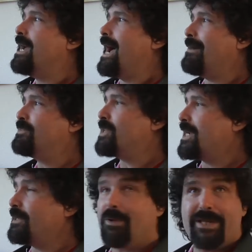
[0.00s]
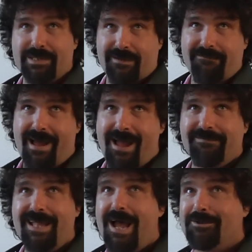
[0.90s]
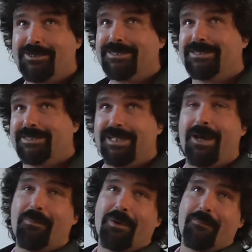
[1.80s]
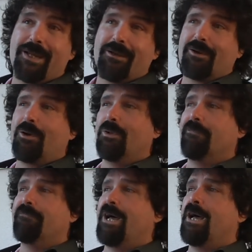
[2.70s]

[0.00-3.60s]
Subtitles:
I'm trying to raise like 5,000 to help her meet her goal of